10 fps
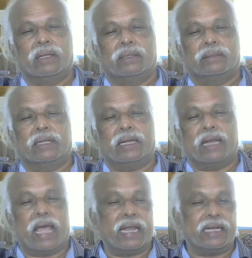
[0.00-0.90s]
The
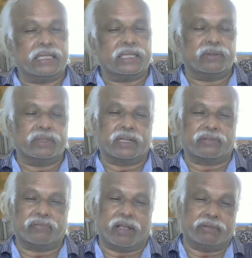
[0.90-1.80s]
lands which
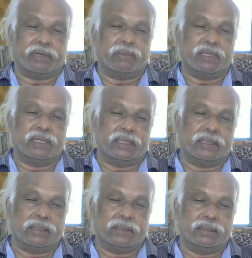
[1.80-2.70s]
are favorable
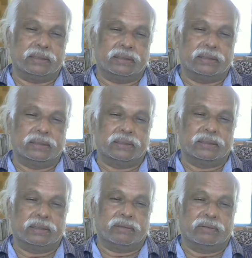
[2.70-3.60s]

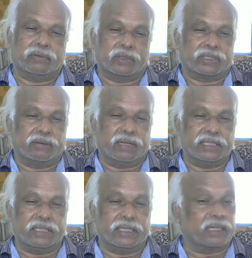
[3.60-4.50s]
for civil
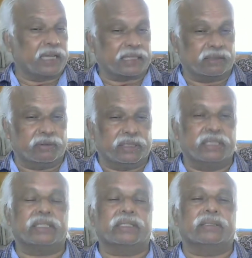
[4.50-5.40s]
engineering
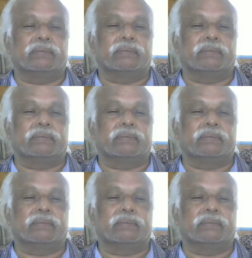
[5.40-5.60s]
activities